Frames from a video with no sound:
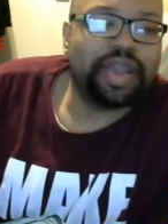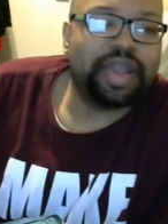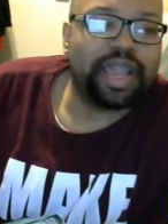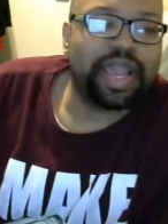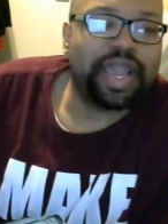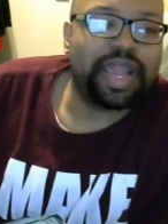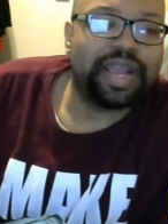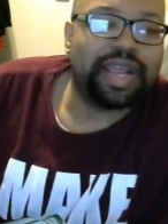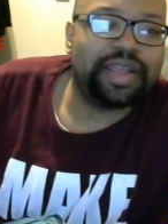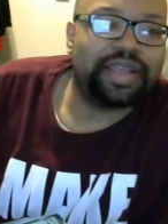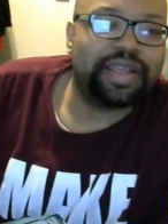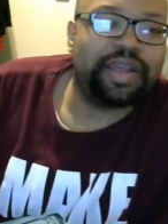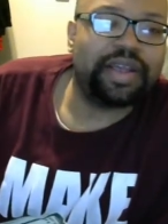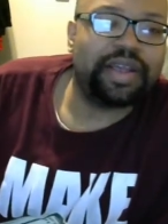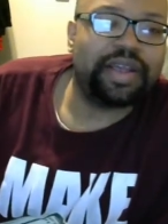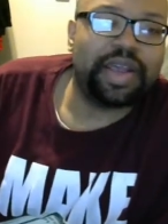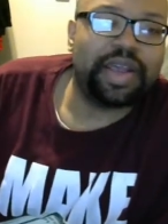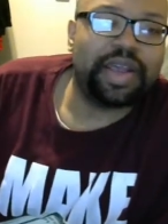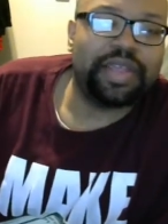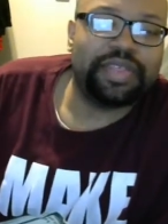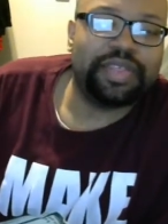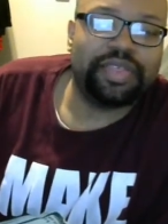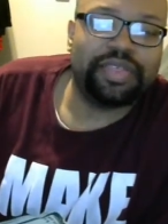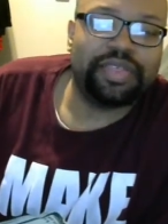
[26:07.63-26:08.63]
and, you know,
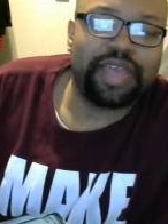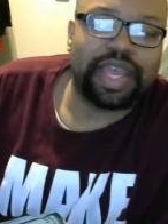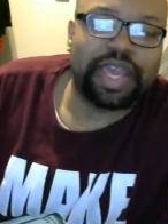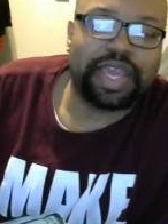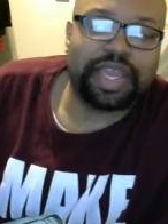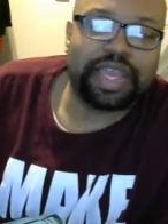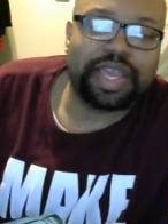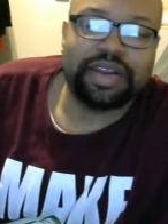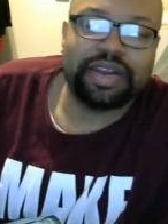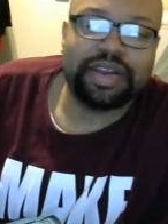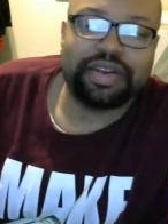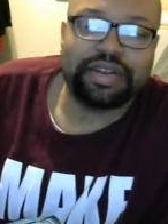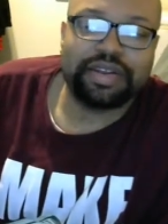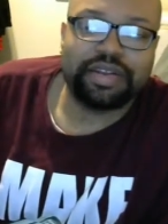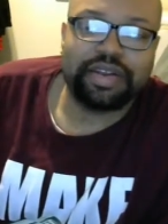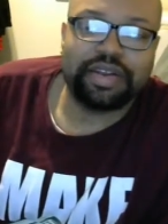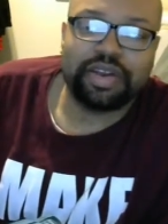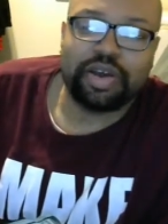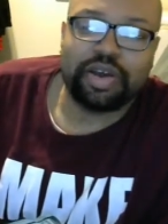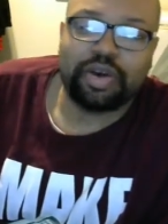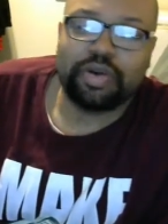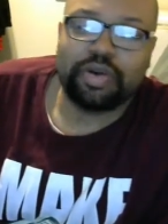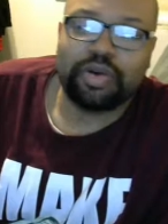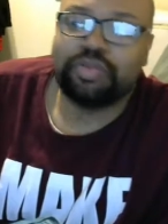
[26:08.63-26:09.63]
and they can, you
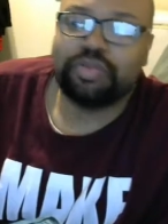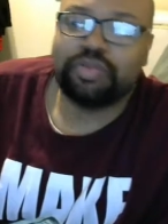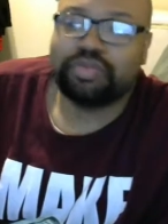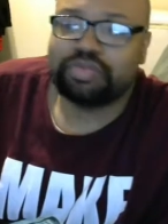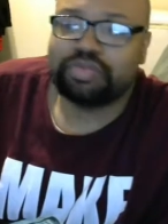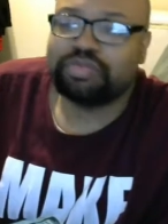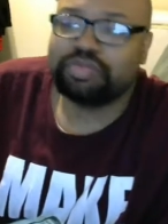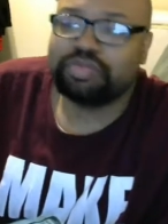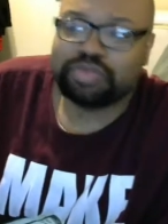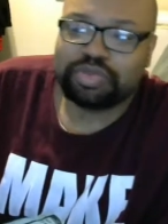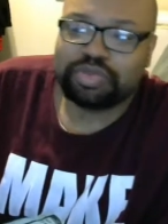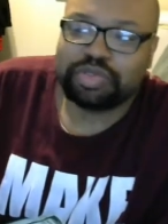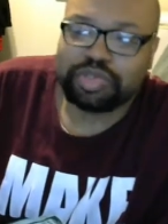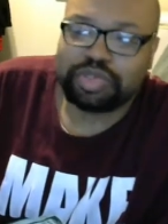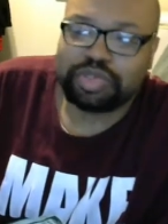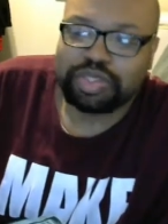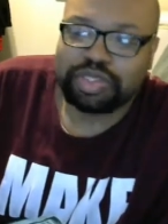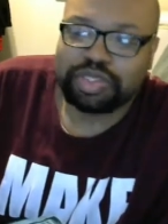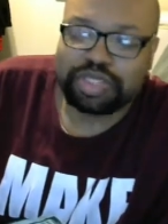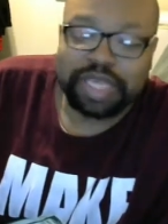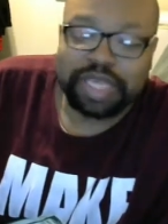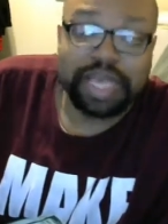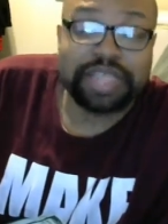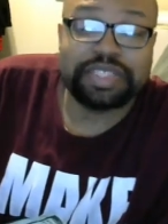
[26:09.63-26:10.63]
know,
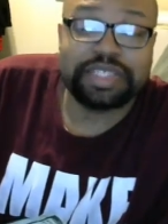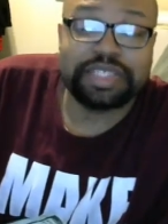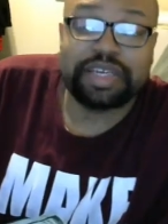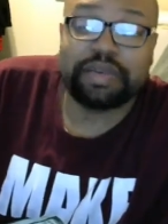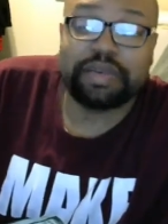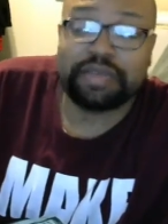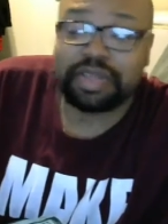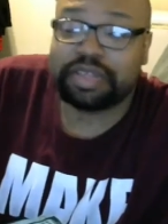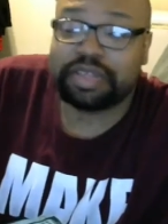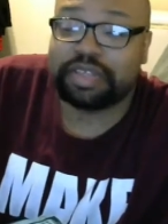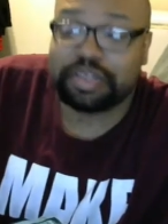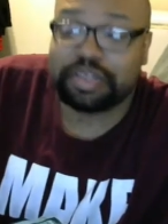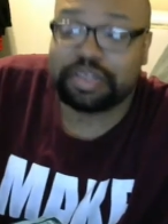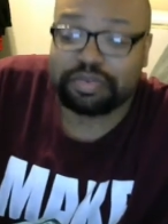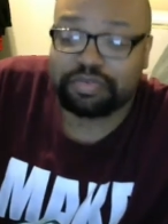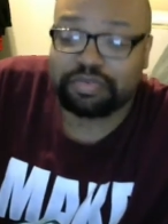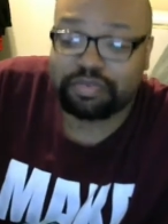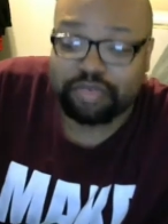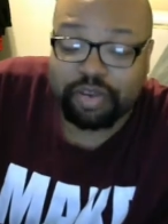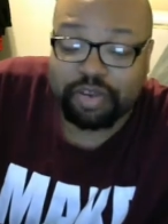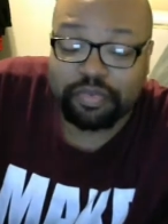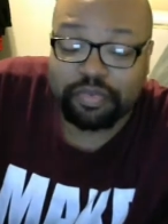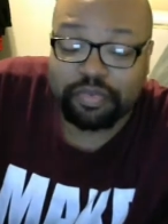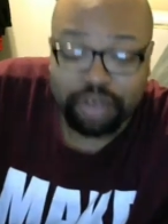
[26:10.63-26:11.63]
say something to
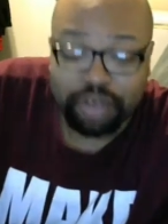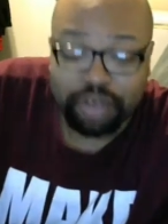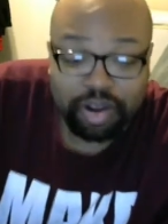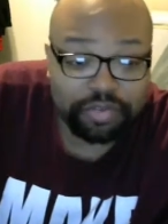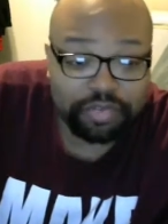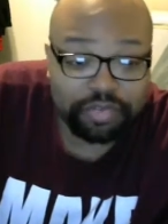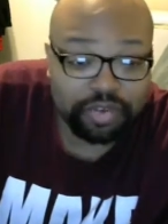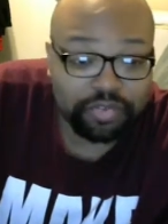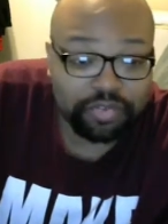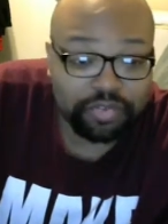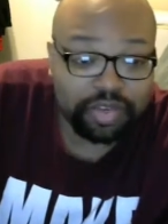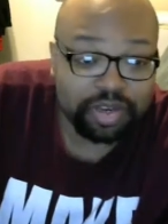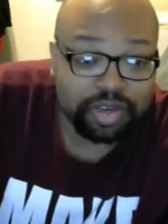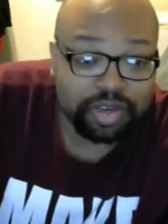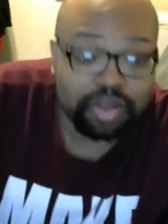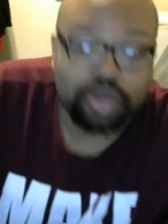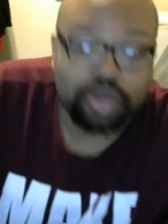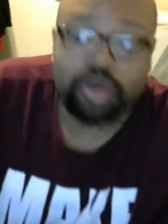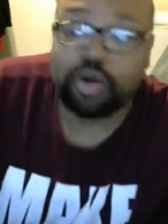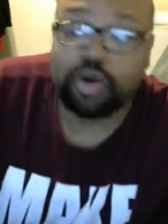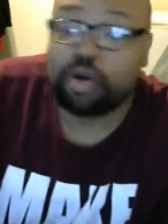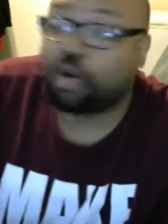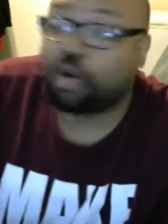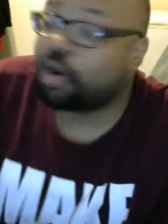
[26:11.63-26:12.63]
riff off of it.
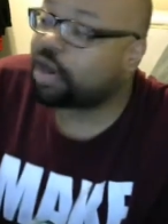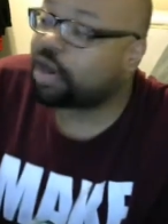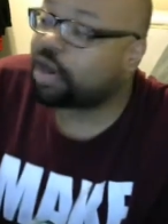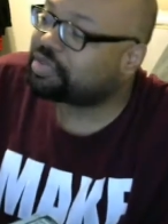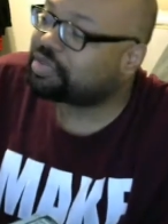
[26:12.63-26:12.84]
Or